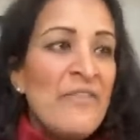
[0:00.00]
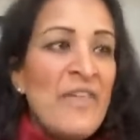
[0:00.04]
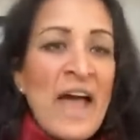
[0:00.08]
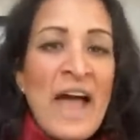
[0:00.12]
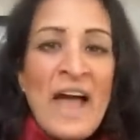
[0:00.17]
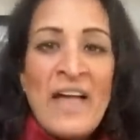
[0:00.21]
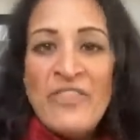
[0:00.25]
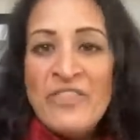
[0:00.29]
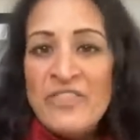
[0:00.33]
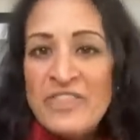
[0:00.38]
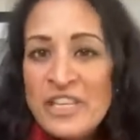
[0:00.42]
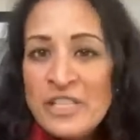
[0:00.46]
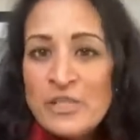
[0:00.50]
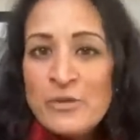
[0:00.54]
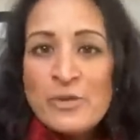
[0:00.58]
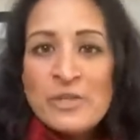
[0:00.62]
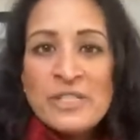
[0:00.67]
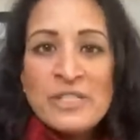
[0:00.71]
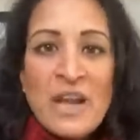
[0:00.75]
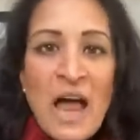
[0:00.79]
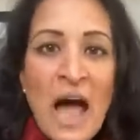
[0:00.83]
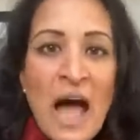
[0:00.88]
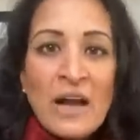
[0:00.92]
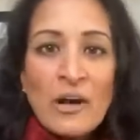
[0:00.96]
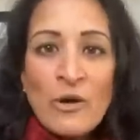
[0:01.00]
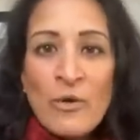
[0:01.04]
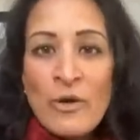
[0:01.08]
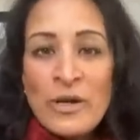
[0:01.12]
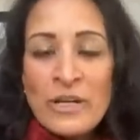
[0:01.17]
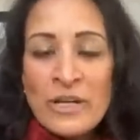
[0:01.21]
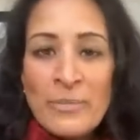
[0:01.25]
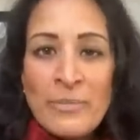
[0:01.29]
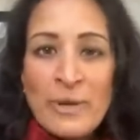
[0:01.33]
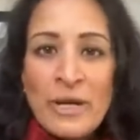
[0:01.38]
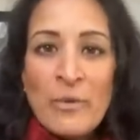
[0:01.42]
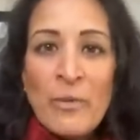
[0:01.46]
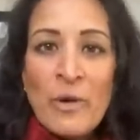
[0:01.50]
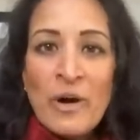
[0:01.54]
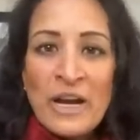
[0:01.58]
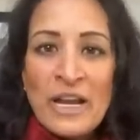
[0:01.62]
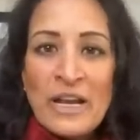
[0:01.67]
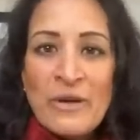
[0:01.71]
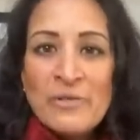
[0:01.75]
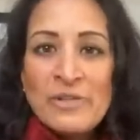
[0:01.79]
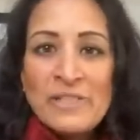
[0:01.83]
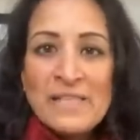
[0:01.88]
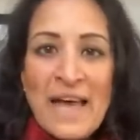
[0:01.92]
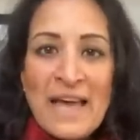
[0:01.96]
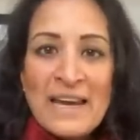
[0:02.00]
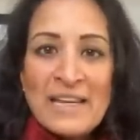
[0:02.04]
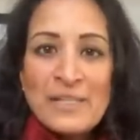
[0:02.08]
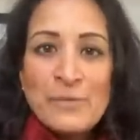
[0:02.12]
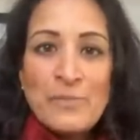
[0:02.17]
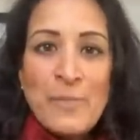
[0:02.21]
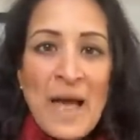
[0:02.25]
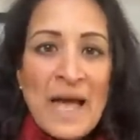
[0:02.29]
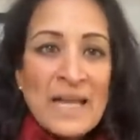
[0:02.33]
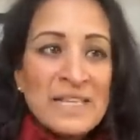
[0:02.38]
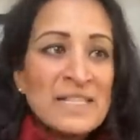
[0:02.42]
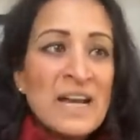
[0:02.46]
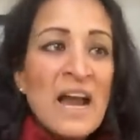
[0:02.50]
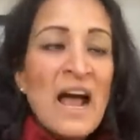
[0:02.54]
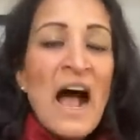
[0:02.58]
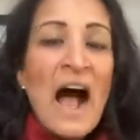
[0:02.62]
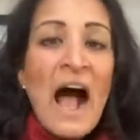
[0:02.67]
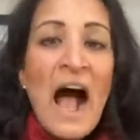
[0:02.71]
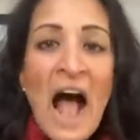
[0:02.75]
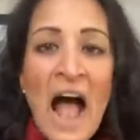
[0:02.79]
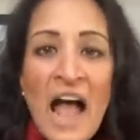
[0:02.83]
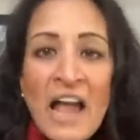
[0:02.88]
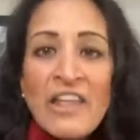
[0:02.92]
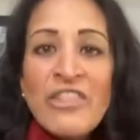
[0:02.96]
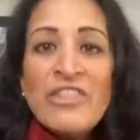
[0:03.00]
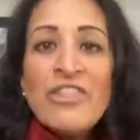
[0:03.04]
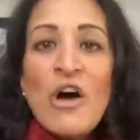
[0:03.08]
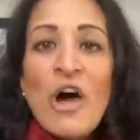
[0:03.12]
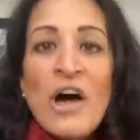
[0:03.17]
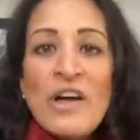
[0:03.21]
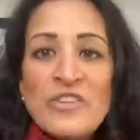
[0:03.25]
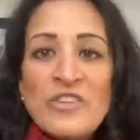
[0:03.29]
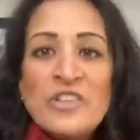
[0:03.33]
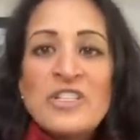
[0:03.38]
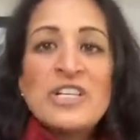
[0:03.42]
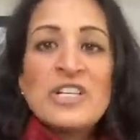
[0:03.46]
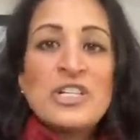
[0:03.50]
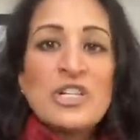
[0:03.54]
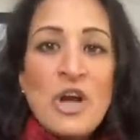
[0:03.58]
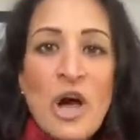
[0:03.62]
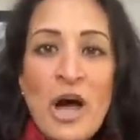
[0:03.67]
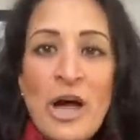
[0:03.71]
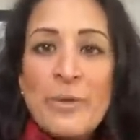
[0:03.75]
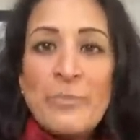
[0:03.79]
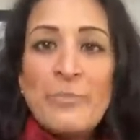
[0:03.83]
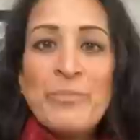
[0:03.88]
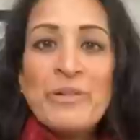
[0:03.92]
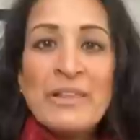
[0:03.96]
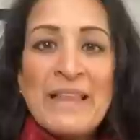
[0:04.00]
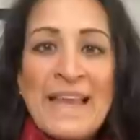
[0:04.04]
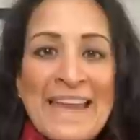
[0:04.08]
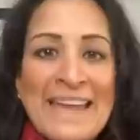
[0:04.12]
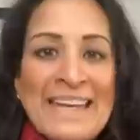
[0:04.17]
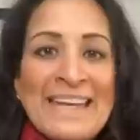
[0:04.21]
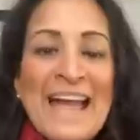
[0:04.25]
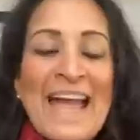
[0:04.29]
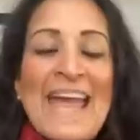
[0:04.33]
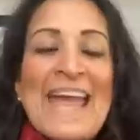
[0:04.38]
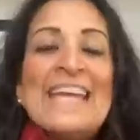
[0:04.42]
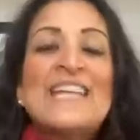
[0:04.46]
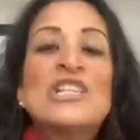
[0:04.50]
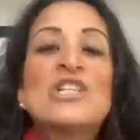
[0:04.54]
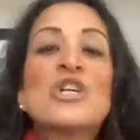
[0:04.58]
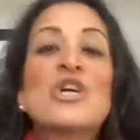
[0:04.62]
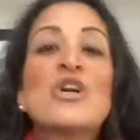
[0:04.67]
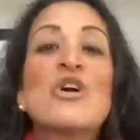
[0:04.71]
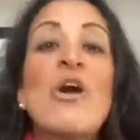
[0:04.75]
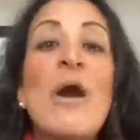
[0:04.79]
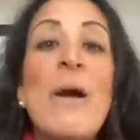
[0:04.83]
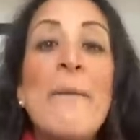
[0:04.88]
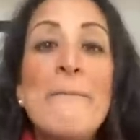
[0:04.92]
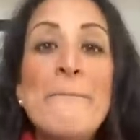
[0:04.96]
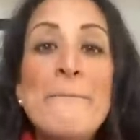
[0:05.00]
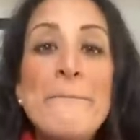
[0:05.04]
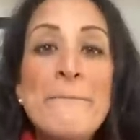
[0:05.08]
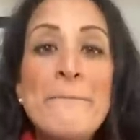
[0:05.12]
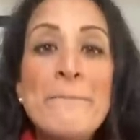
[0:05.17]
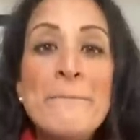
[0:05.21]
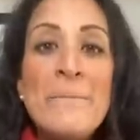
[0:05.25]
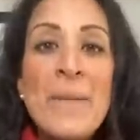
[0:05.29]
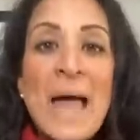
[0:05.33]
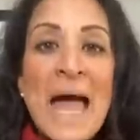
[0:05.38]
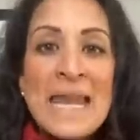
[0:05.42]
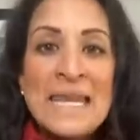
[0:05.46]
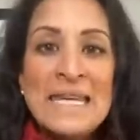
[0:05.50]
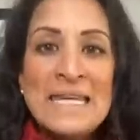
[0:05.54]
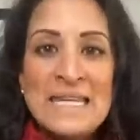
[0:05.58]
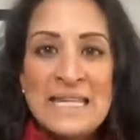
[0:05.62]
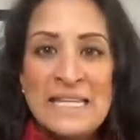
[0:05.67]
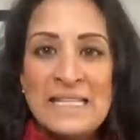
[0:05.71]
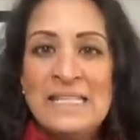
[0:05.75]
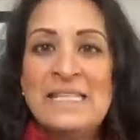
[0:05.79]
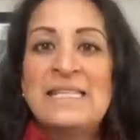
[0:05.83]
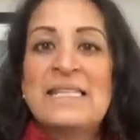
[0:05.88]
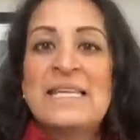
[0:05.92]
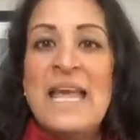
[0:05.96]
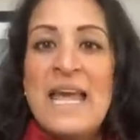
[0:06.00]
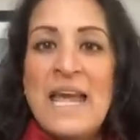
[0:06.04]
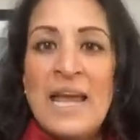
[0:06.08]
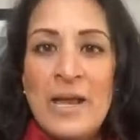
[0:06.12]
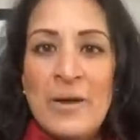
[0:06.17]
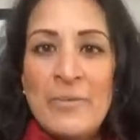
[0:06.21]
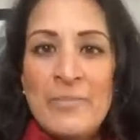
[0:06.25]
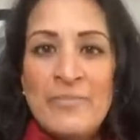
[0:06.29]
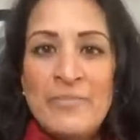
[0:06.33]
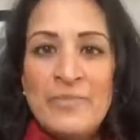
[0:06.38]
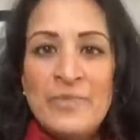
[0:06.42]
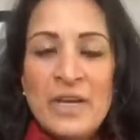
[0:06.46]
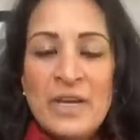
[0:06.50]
that this was not going to be where he was at his best. I thought Deshaun played a tremendous game.